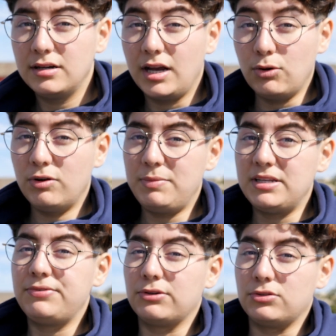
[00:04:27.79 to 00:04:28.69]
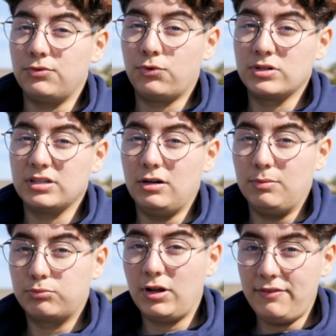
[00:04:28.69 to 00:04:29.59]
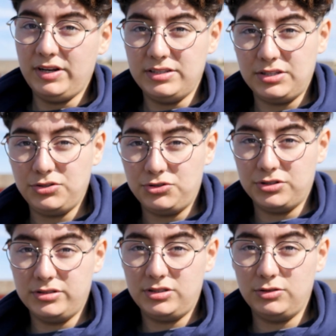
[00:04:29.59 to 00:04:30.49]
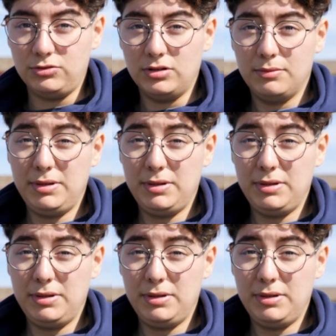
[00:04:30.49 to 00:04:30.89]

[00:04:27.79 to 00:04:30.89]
It would be difficult to force a private institution to